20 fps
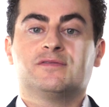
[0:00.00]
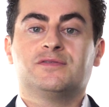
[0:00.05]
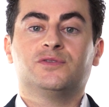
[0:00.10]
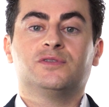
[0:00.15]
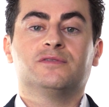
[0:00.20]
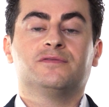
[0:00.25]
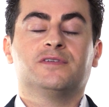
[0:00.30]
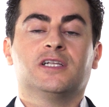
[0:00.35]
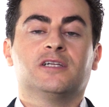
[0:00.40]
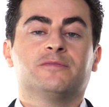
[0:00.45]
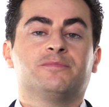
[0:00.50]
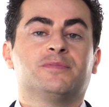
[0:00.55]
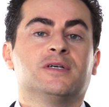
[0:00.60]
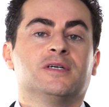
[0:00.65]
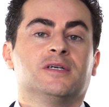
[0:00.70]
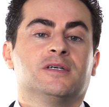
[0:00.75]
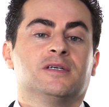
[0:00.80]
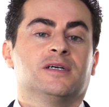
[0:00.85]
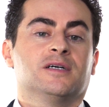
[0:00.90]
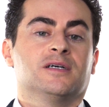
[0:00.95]
if you develop
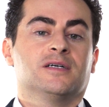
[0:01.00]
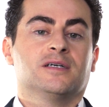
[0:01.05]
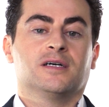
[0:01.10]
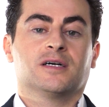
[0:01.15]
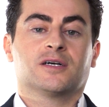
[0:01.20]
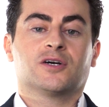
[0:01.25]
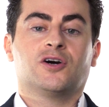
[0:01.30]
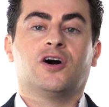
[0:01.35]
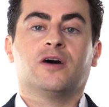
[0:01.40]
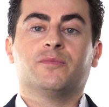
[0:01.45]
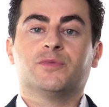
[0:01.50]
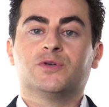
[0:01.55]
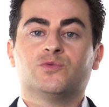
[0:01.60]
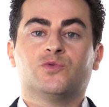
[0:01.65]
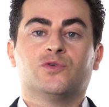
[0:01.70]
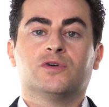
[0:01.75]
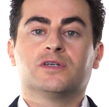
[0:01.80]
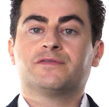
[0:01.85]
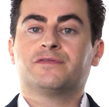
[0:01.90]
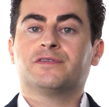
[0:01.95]
uh, a common
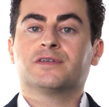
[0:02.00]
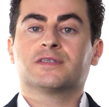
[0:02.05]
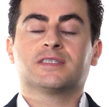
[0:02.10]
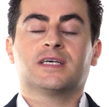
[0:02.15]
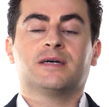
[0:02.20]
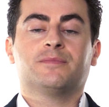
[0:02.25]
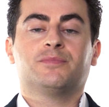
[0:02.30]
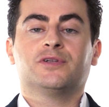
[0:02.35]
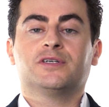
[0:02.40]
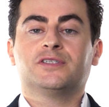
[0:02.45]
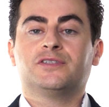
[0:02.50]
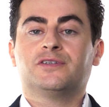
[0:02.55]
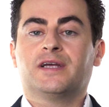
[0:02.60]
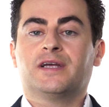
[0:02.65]
wart, for example, on